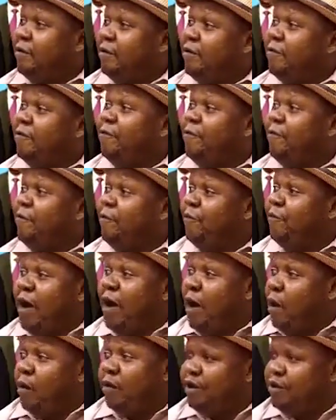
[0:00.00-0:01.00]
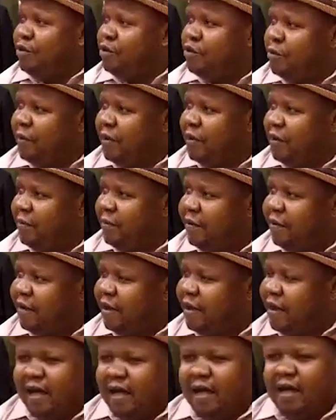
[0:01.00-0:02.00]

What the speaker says: not found in Europe and America.